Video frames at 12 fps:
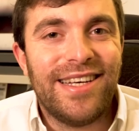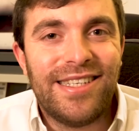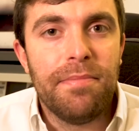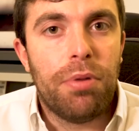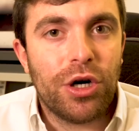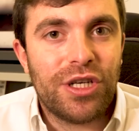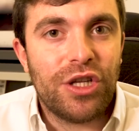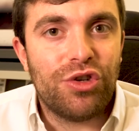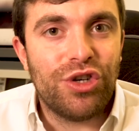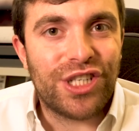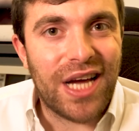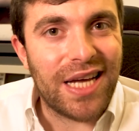it's important
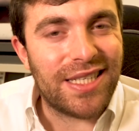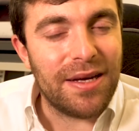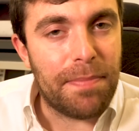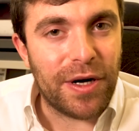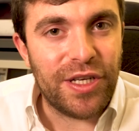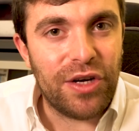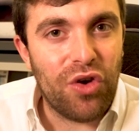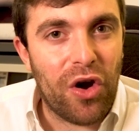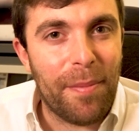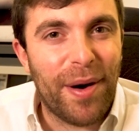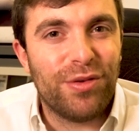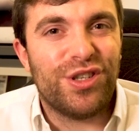to discuss in particular
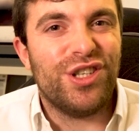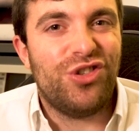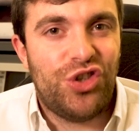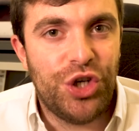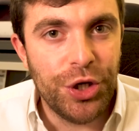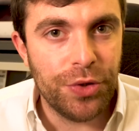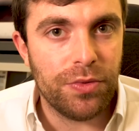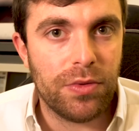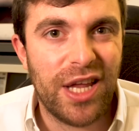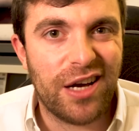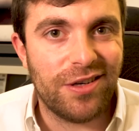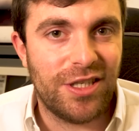about two
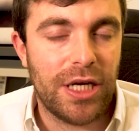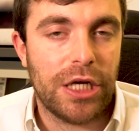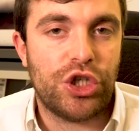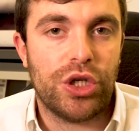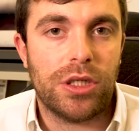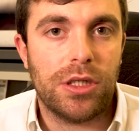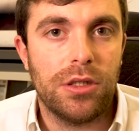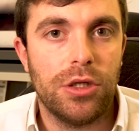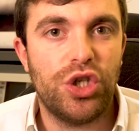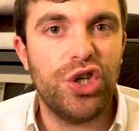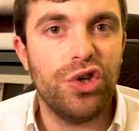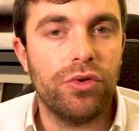negotiations,
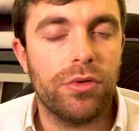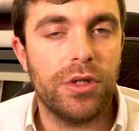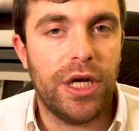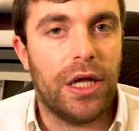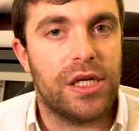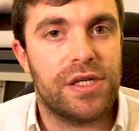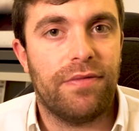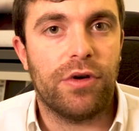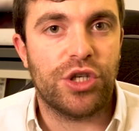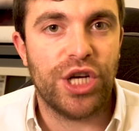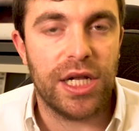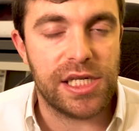two deals for
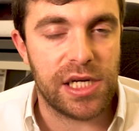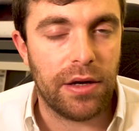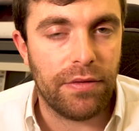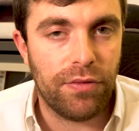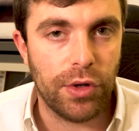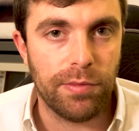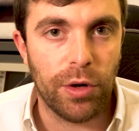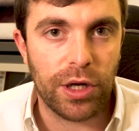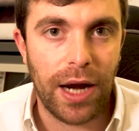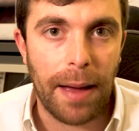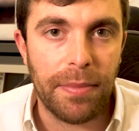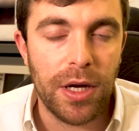Chelsea Football
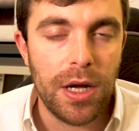Club,